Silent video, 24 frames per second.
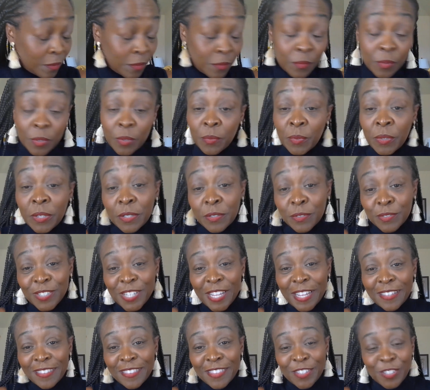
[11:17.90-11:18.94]
Well, we're going to
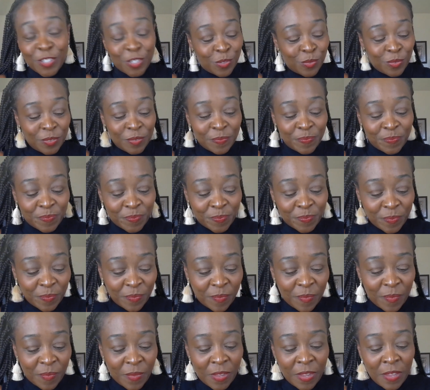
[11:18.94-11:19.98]
take this one.
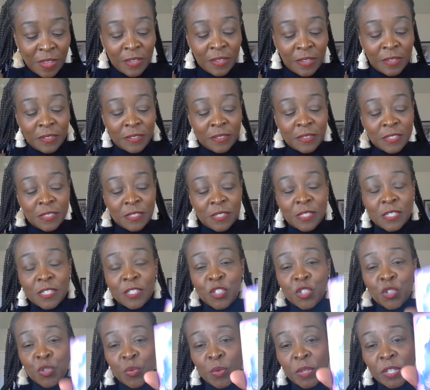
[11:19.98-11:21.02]
This
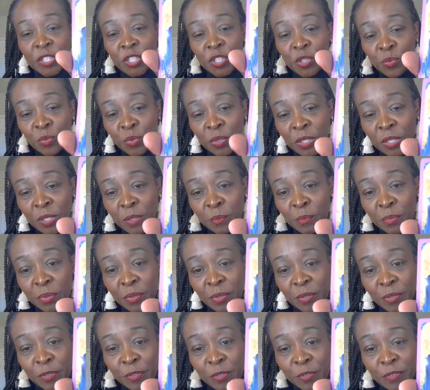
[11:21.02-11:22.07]
situation will
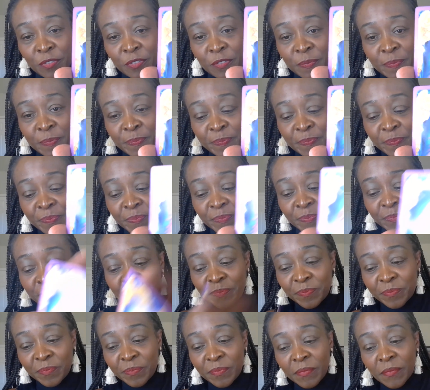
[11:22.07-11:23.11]
improve.
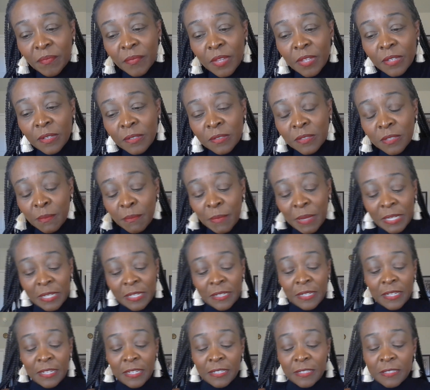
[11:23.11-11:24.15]
Somebody
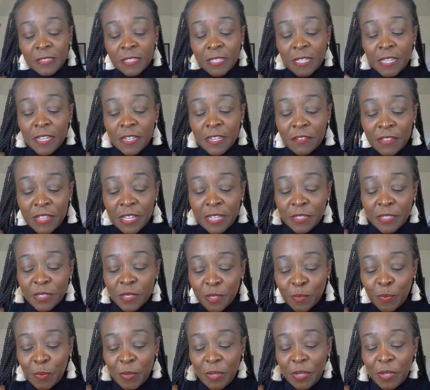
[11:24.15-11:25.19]
needed to hear that.
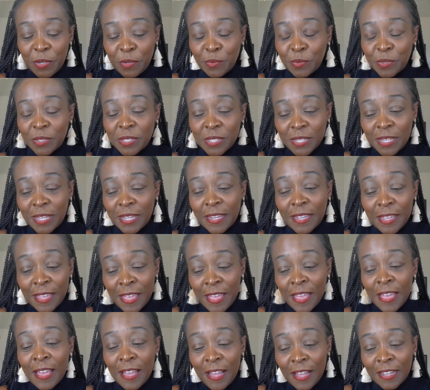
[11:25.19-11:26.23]
Spirit was like,
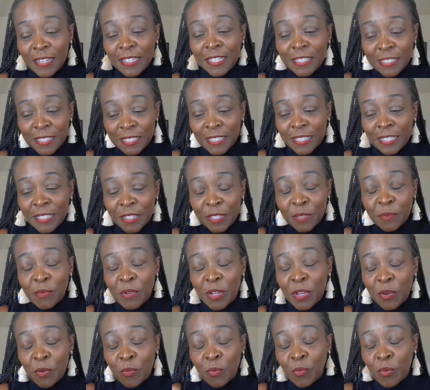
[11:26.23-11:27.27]
I need to let them
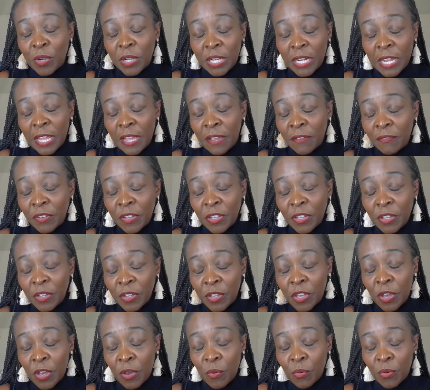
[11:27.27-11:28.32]
know whatever you're
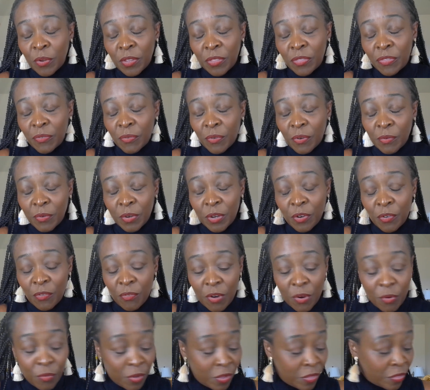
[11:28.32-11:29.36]
going through and
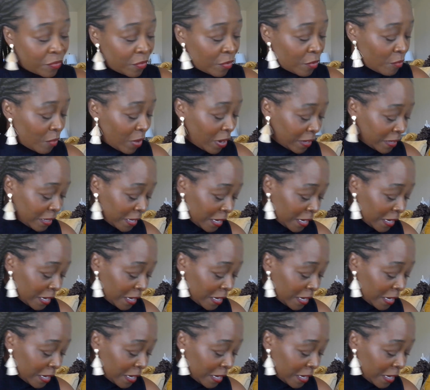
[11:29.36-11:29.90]
growing through right